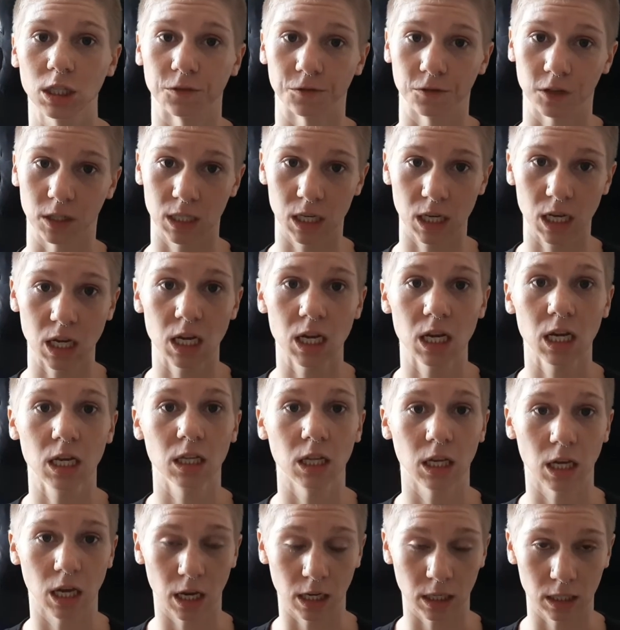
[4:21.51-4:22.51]
the fatigue,
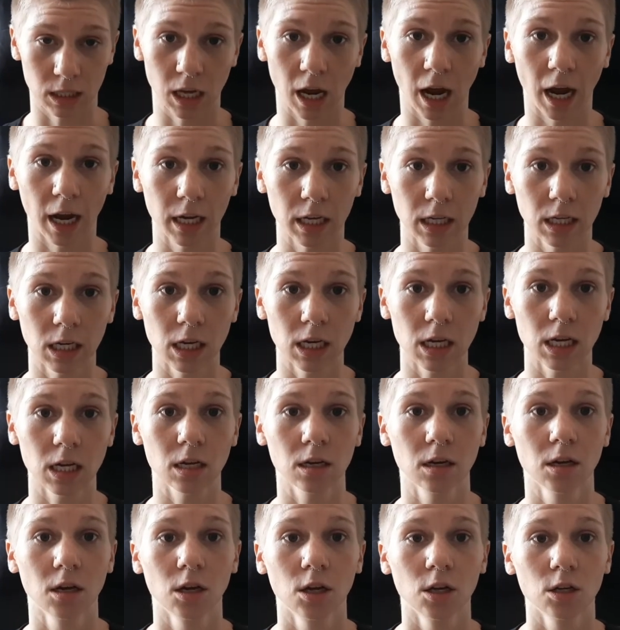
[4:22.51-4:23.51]
the
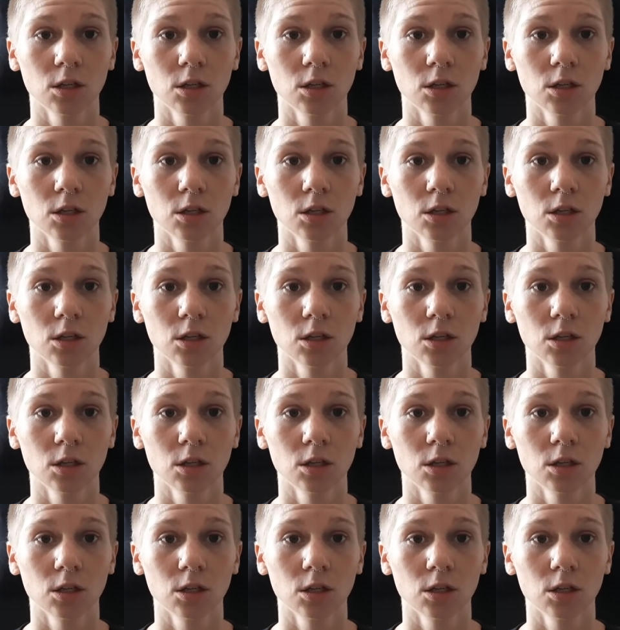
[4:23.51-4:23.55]
anxiety